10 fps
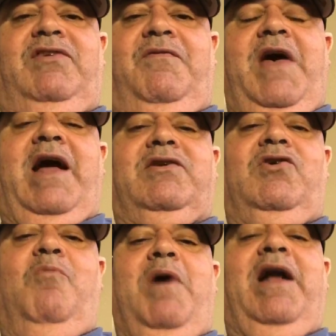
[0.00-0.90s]
the fact,
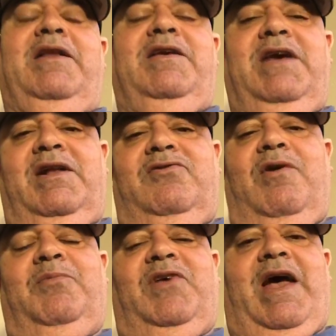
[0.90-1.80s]
Joe Biden kicked
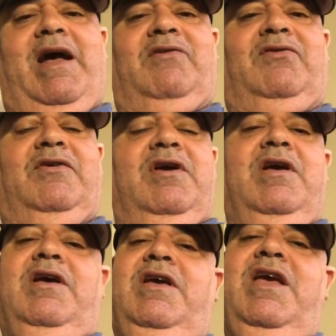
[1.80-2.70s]
Trump's ass.
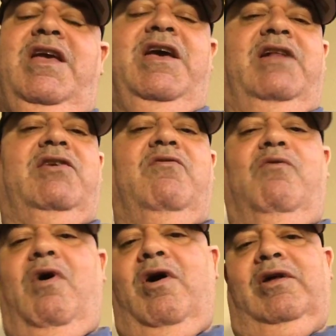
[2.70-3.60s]
He kicked it
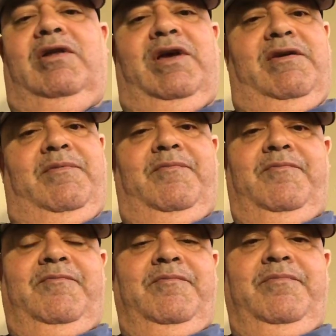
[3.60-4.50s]
royally.
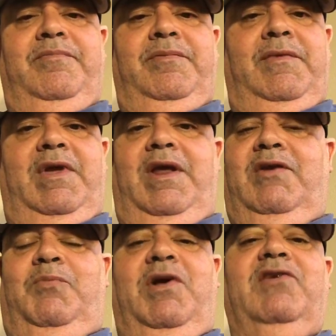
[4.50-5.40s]
And
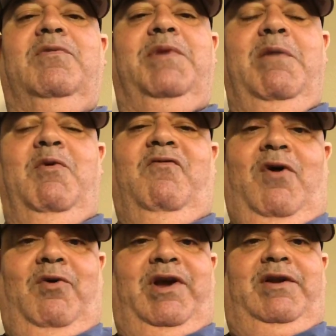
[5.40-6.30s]
it's because the people
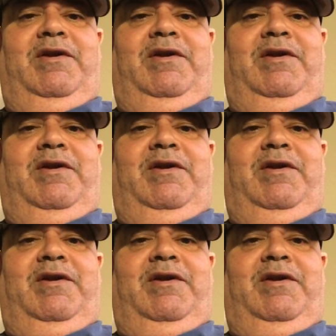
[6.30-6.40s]
voted.